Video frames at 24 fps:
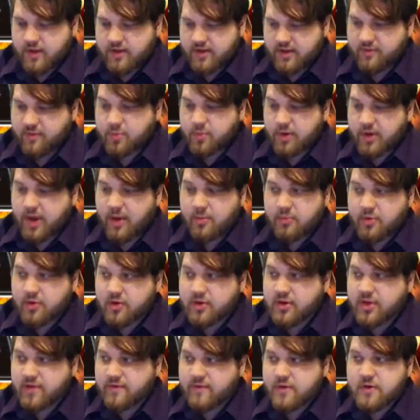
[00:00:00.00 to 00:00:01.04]
So I've got
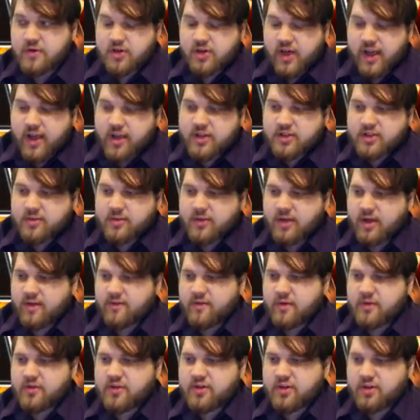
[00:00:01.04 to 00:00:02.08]
Brilliant Fusion and Gem-Knight
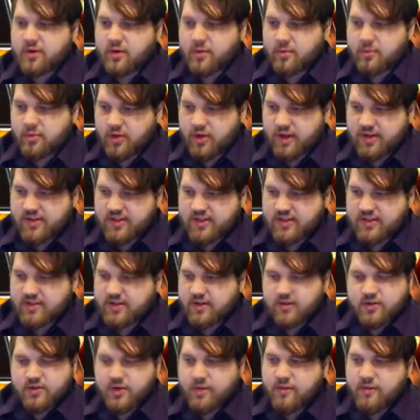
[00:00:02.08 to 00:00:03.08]
Fusion plus this stuff.